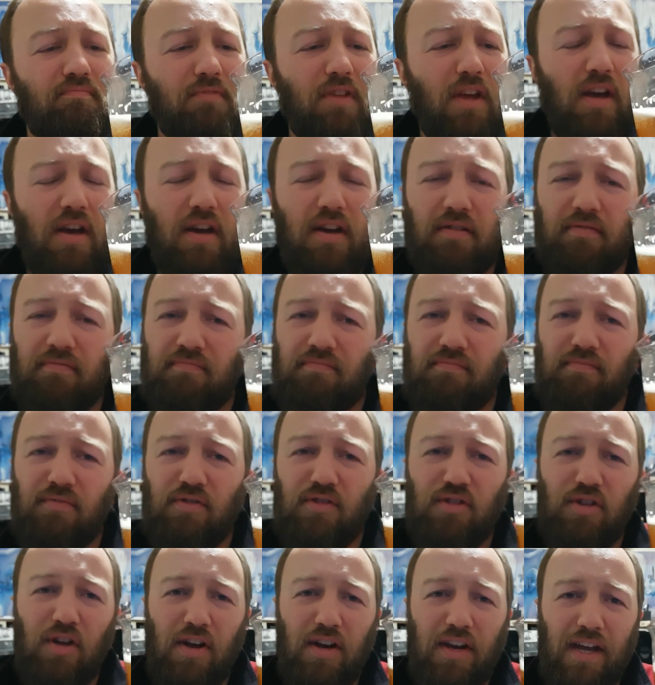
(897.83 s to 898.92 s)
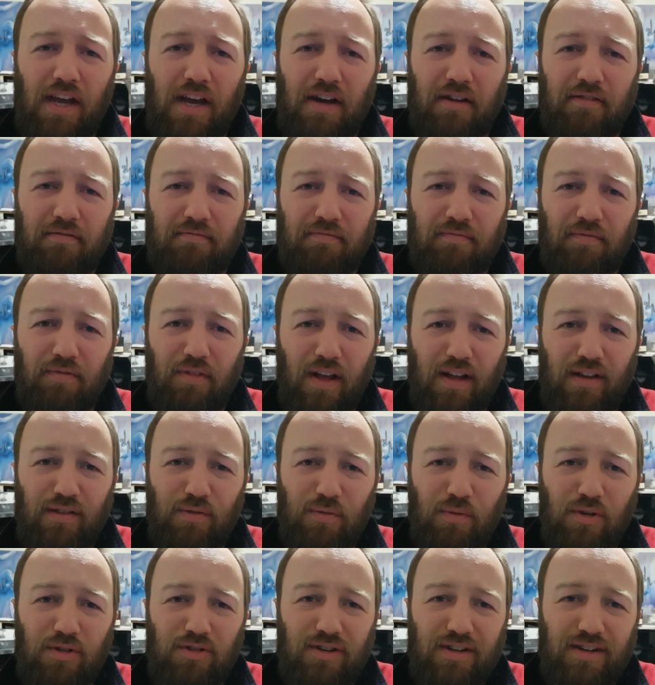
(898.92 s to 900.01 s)
Yeah, signing out. Thanks
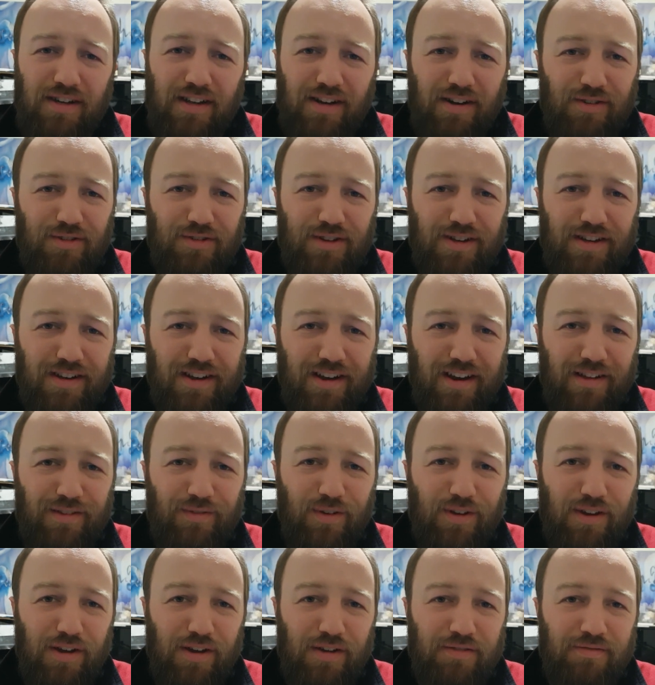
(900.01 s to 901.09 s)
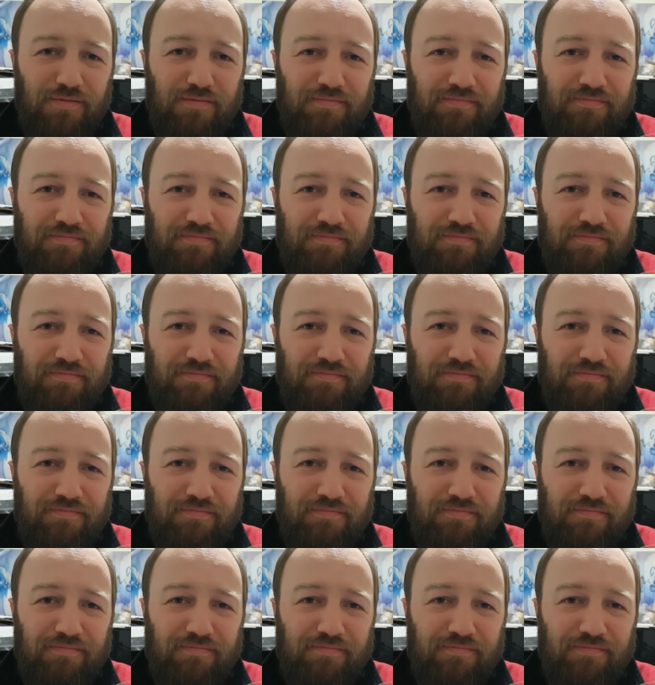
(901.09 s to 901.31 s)
for watching, and I'll see you in the next video.